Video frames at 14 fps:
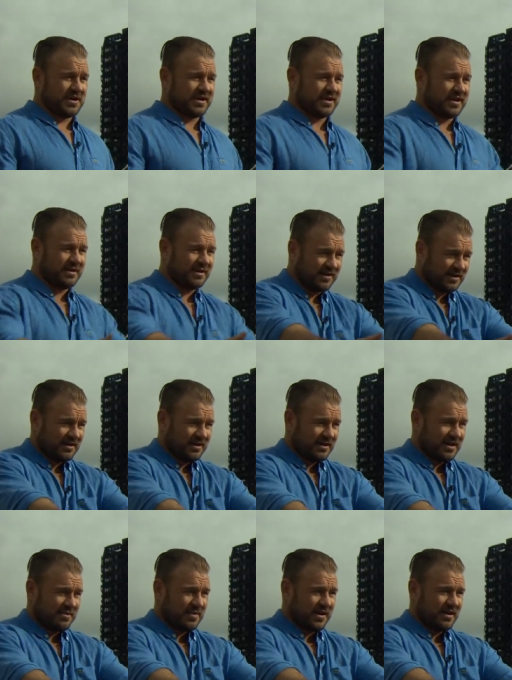hanging out,
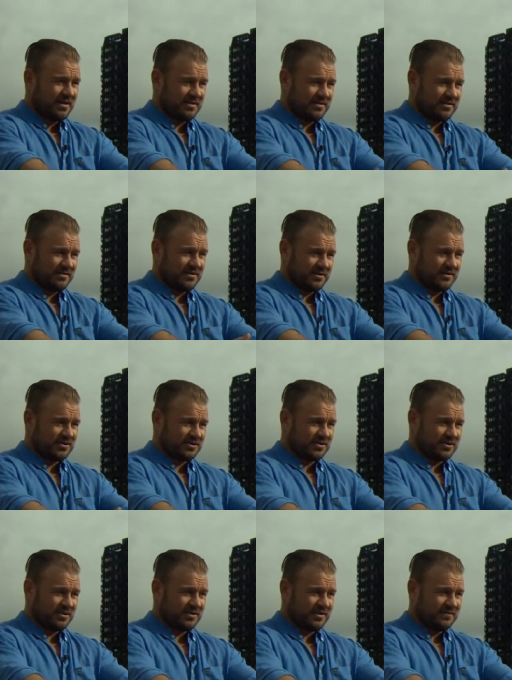but the, her,
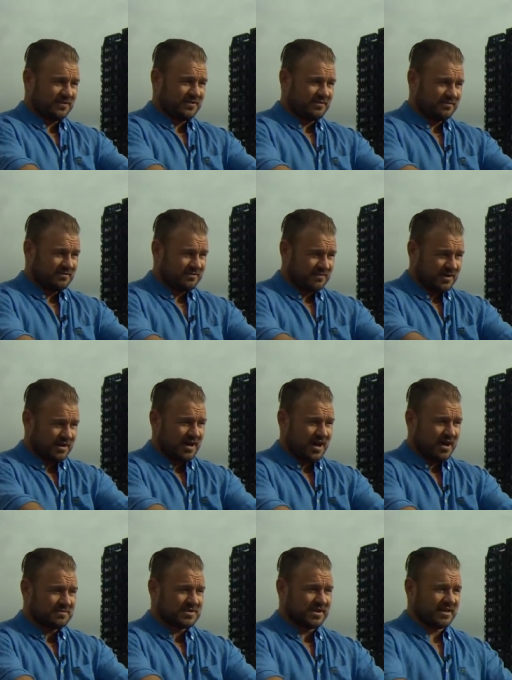her infant at
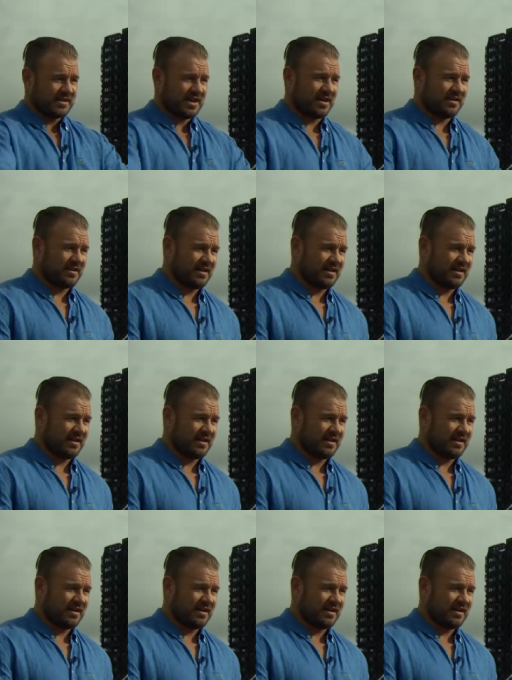arm's length out. So